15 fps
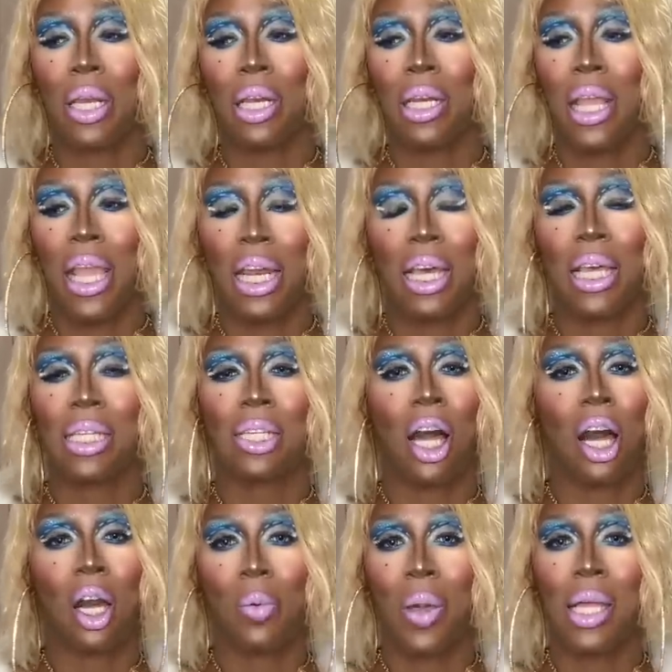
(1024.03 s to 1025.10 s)
when Nina is
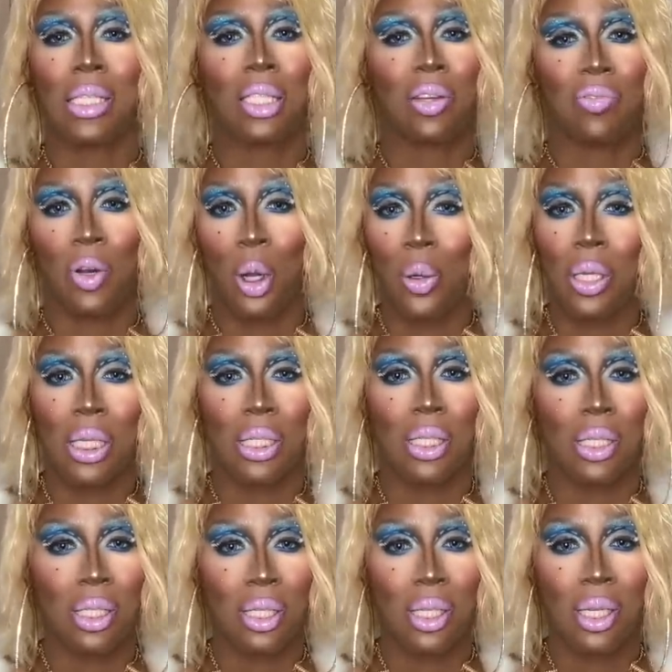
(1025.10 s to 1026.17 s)
always the
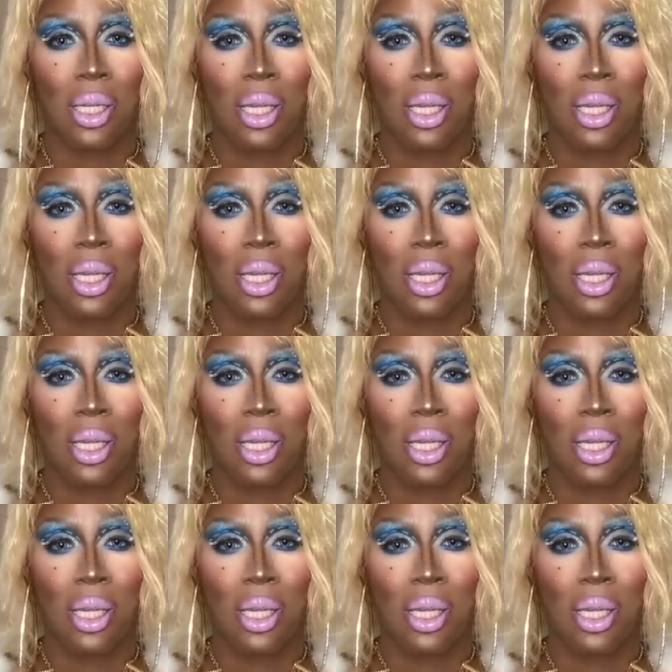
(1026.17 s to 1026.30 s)
focus.